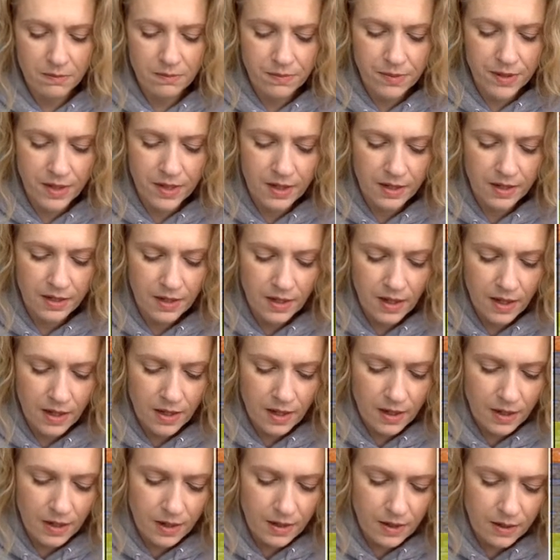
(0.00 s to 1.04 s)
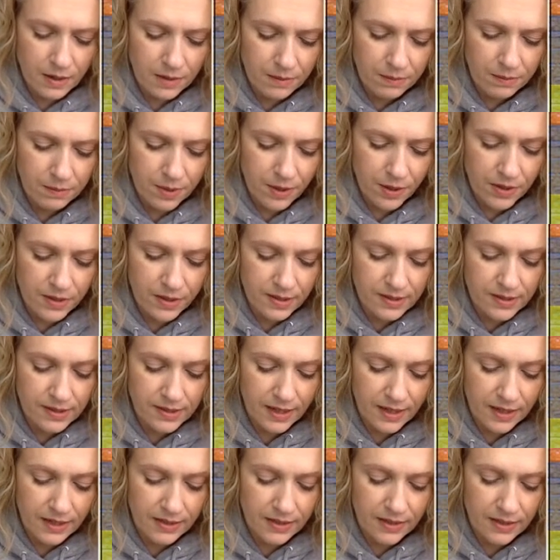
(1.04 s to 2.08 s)
be part of the
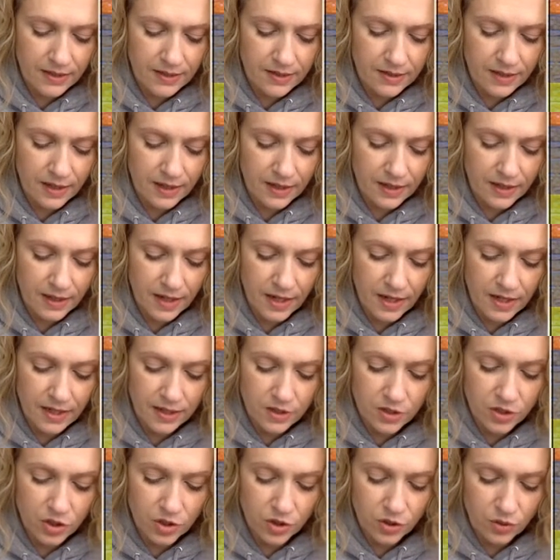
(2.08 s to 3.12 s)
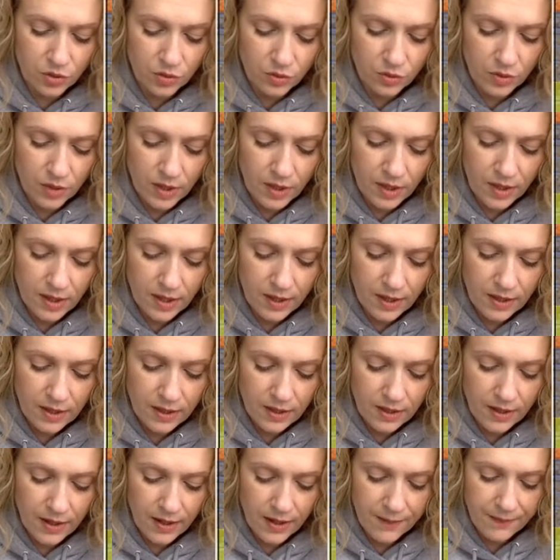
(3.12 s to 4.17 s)
site that is dedicated to,
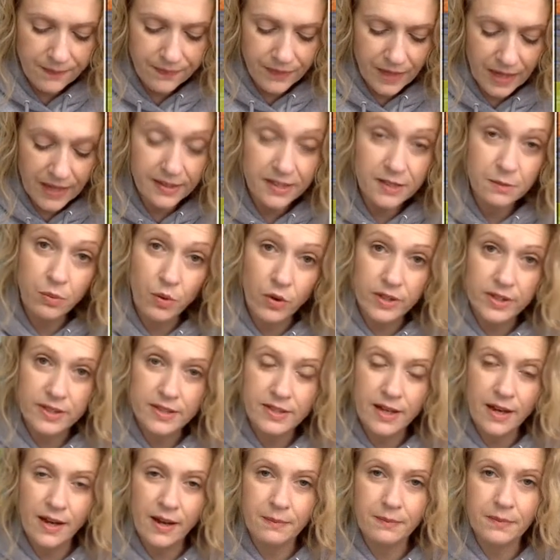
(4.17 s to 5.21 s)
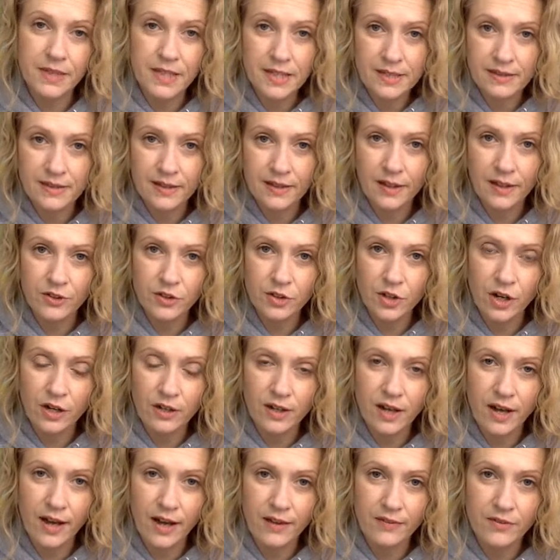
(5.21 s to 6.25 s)
um, at this point in time, listing other art
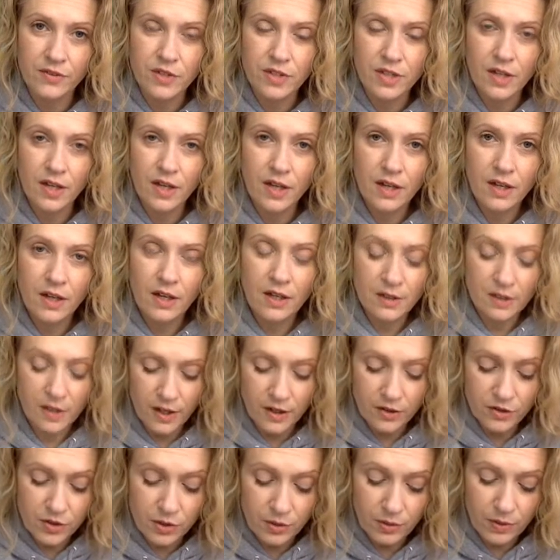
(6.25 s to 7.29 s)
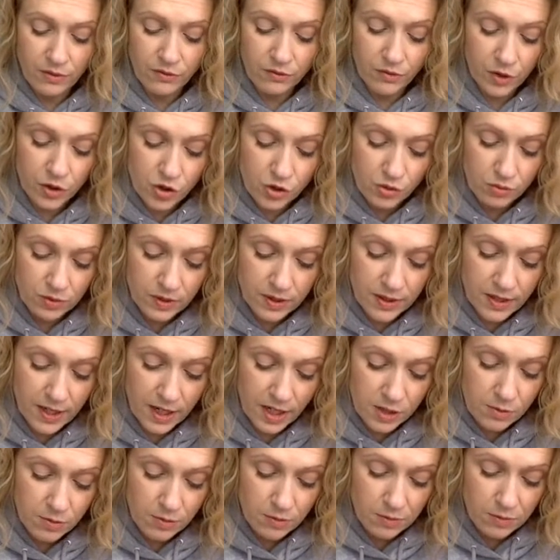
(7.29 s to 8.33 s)
hives that are doing virtual
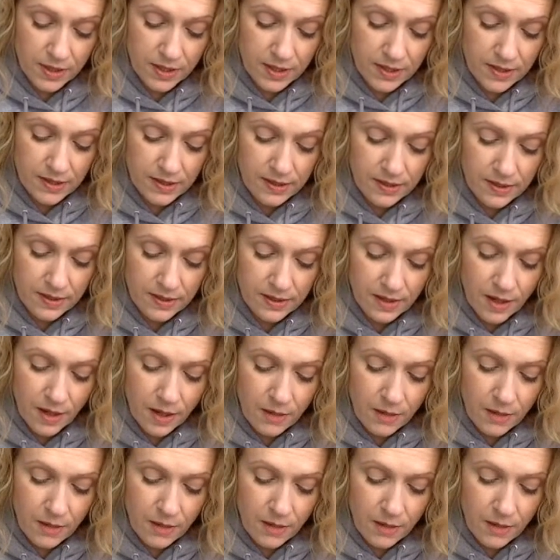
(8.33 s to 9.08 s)
engagement pieces.